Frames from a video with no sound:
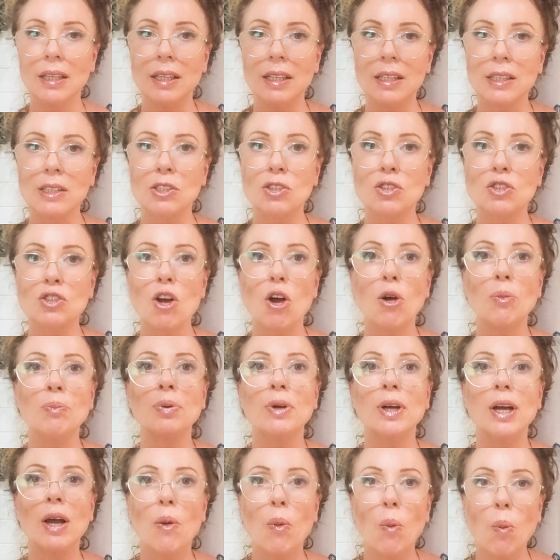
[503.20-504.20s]
Stop
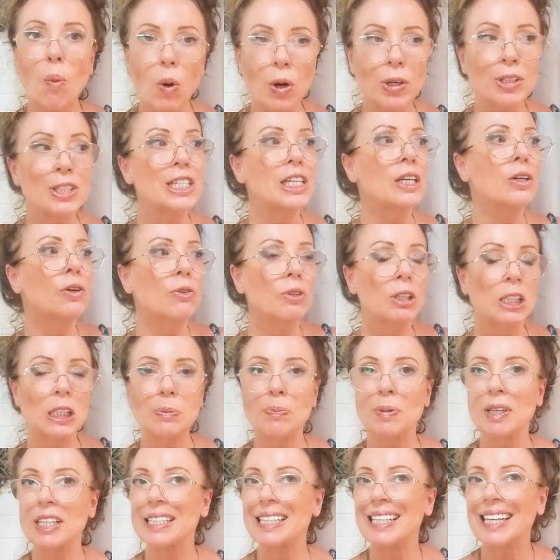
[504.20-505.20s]
wanting or
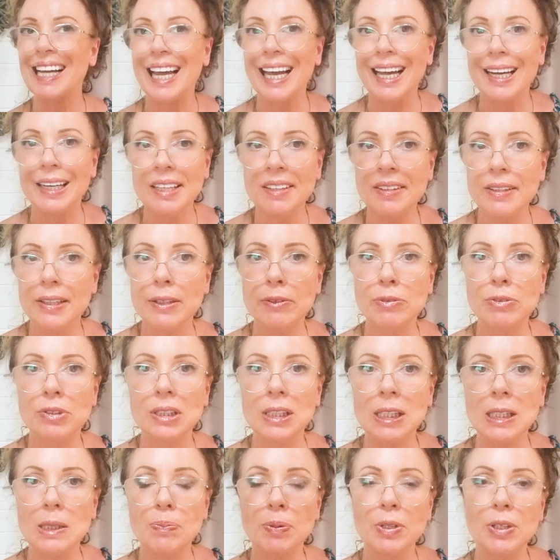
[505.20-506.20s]
expecting anything from
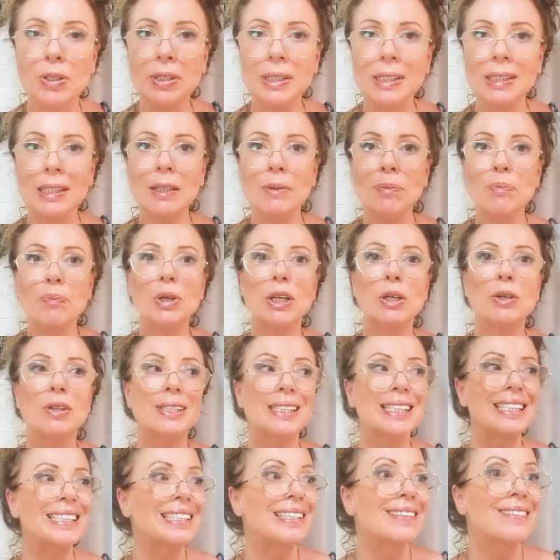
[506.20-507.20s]
this person, because
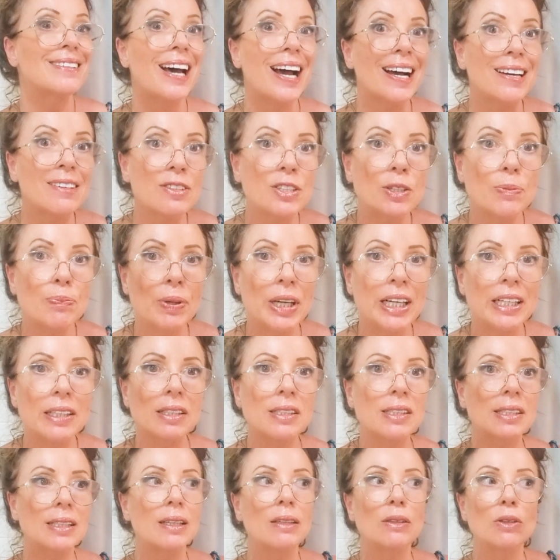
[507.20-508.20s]
it's that
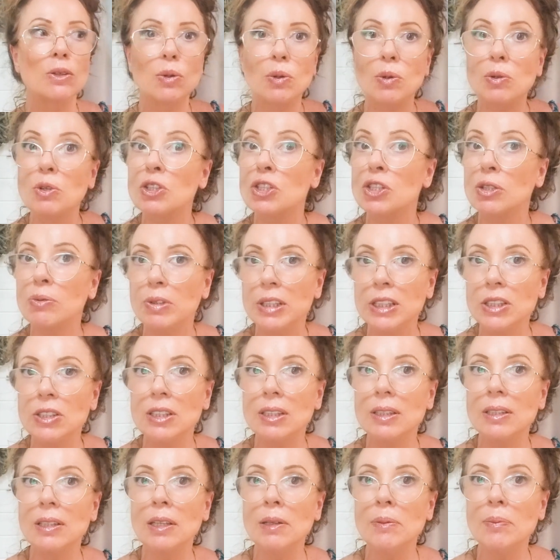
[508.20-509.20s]
dependency that hooks you into
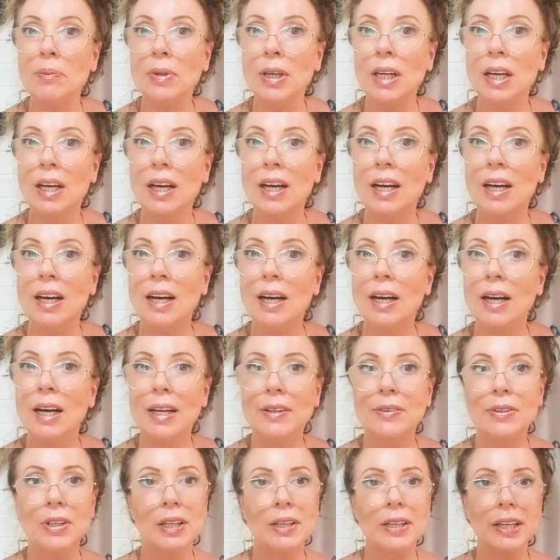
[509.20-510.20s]
them.
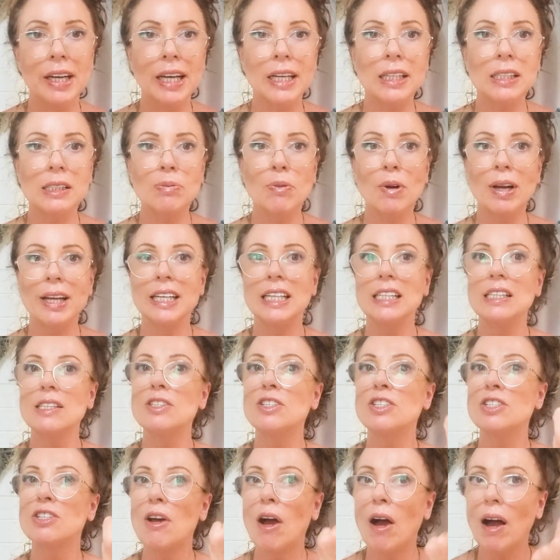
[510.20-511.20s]
The next one is
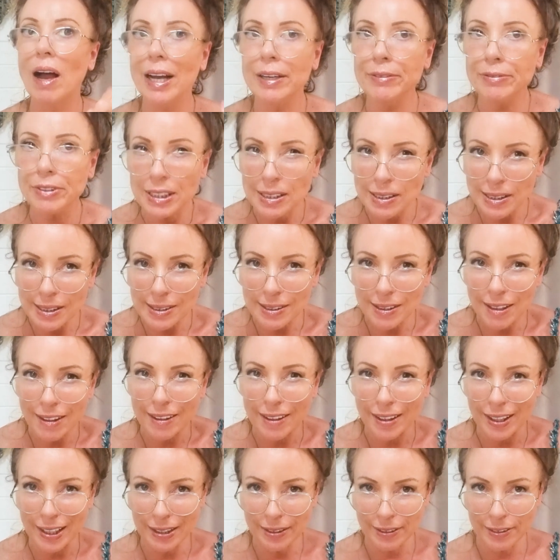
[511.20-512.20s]
dive
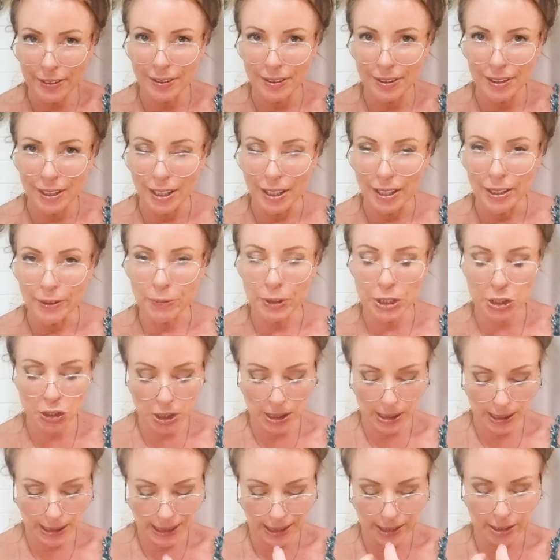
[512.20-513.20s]
inside, which
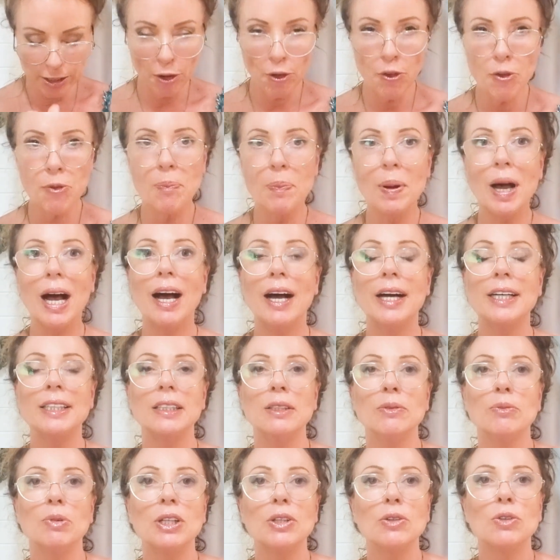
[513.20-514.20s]
is
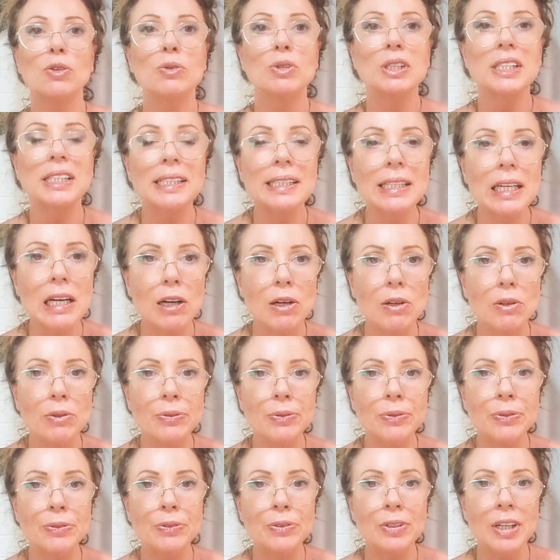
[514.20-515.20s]
self-partner with
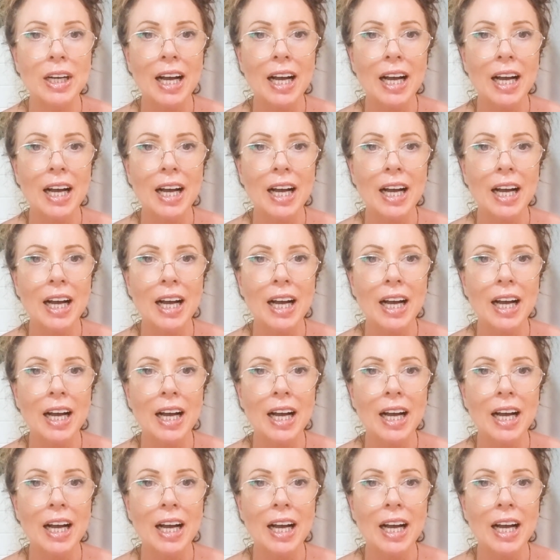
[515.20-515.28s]
yourself.